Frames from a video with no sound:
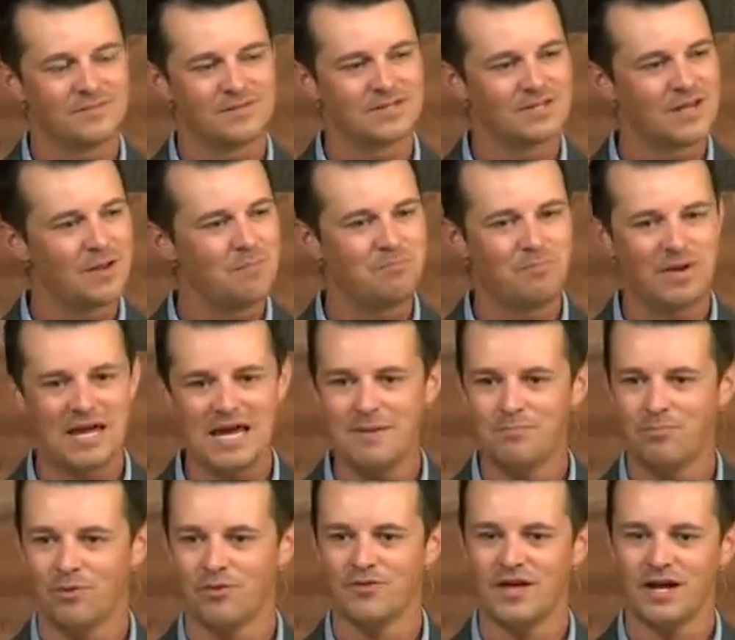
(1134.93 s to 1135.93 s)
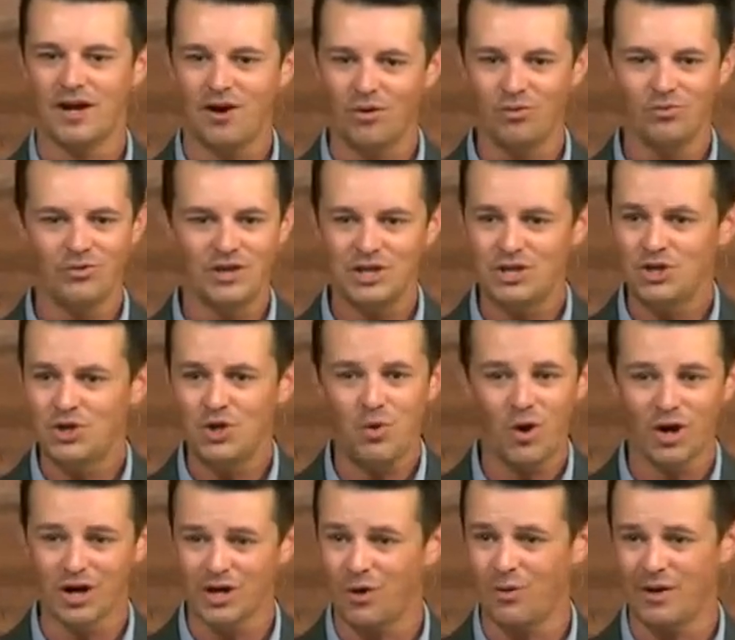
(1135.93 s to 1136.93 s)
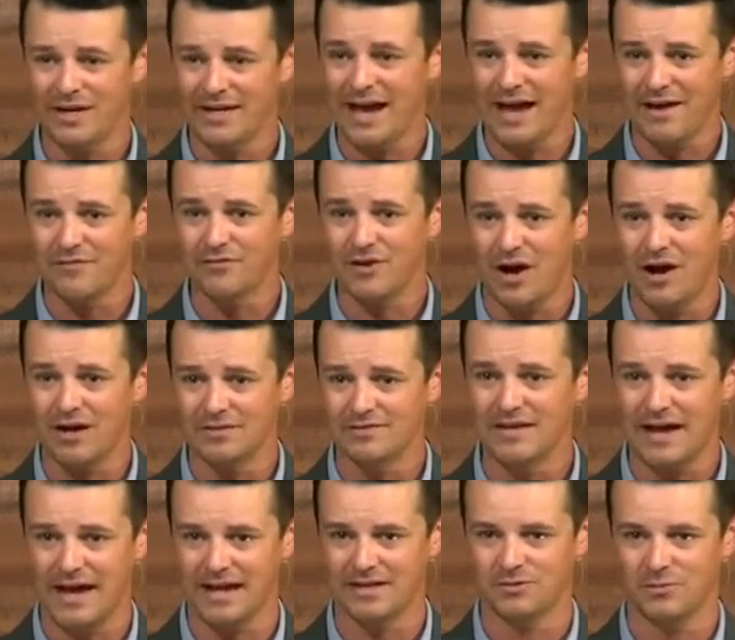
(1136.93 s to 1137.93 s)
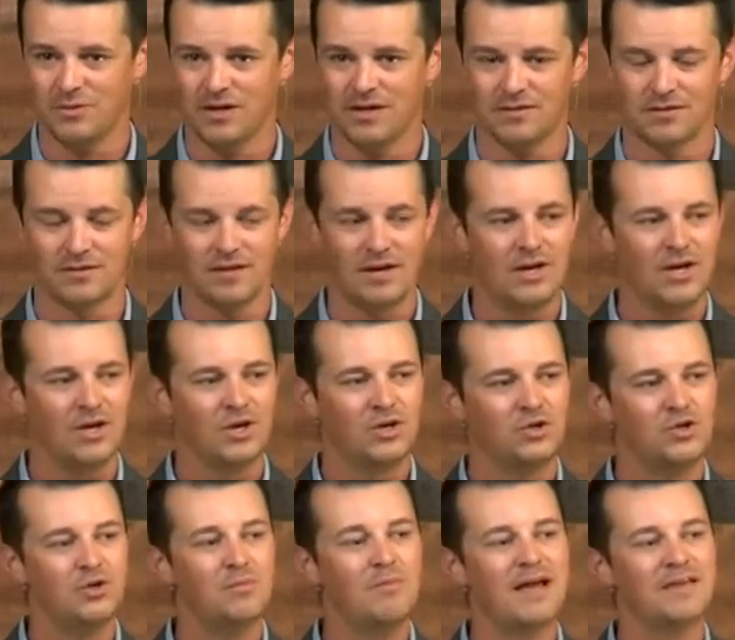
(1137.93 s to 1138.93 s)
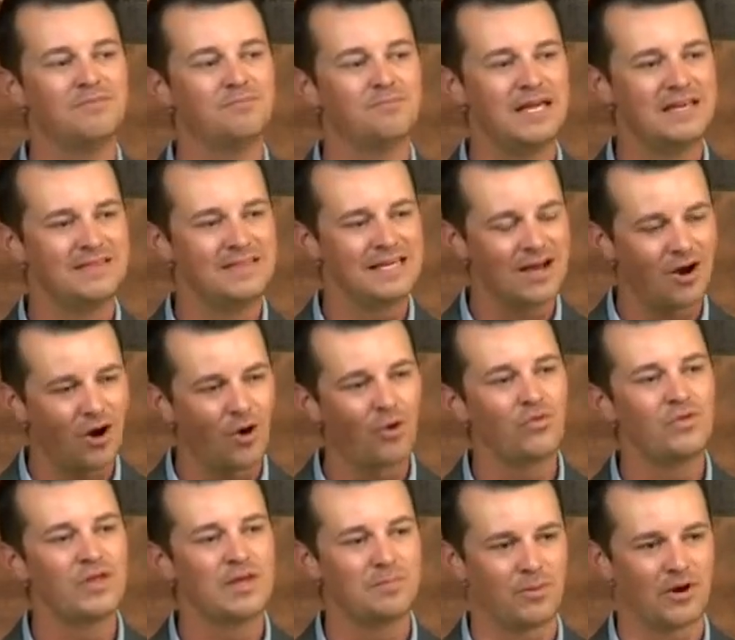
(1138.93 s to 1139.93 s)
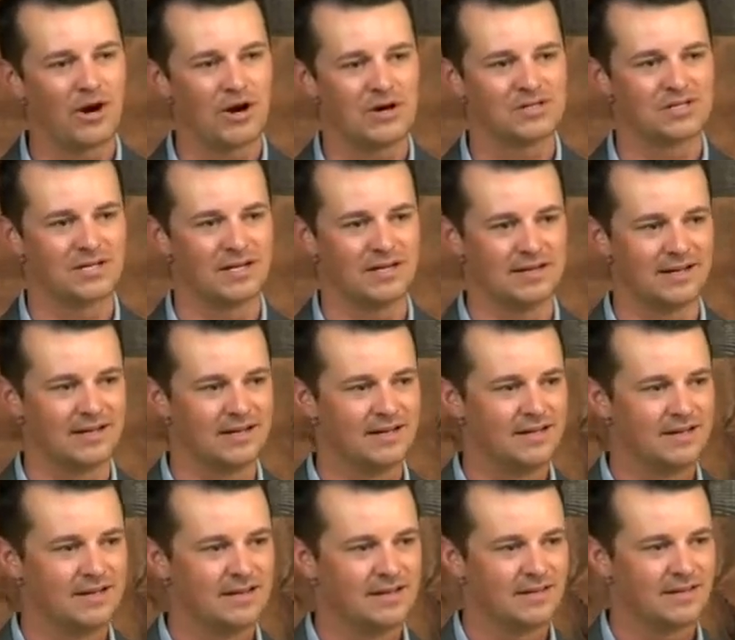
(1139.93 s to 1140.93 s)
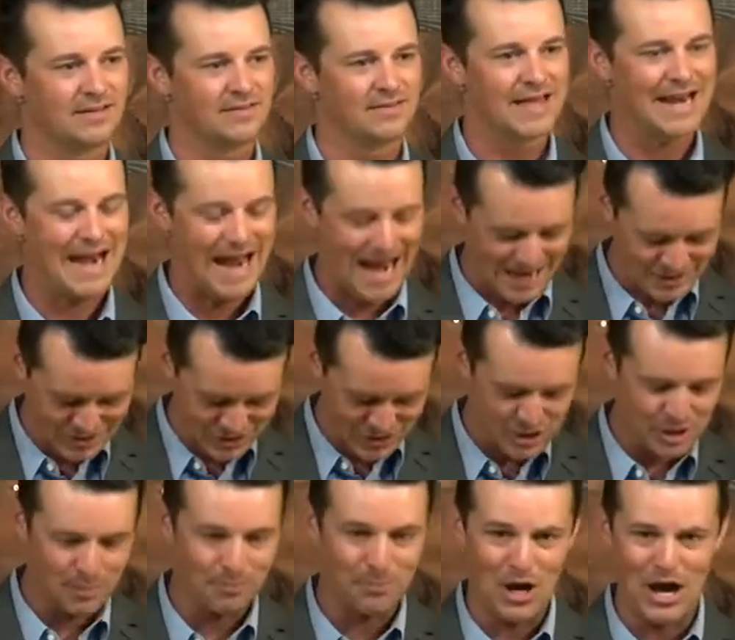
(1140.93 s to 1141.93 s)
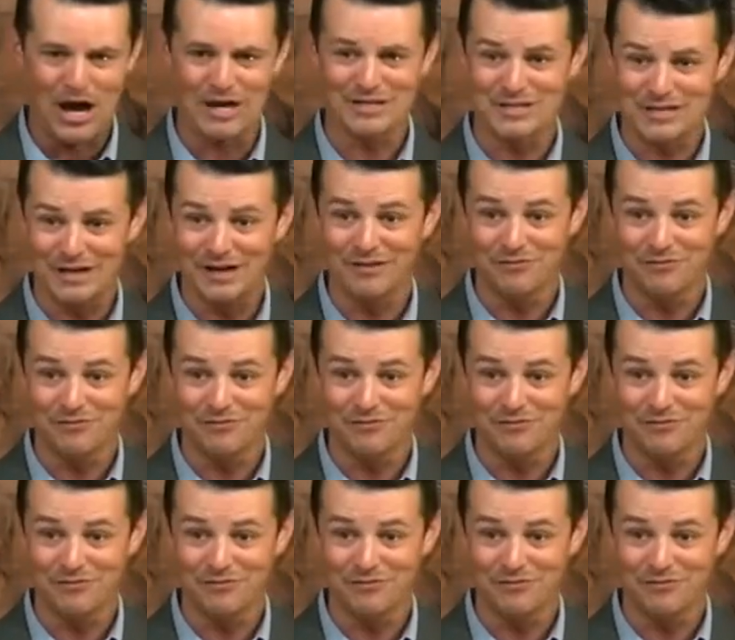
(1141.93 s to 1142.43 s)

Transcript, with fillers: some people that only you are going to have contact with. You may be the only person that has the deposit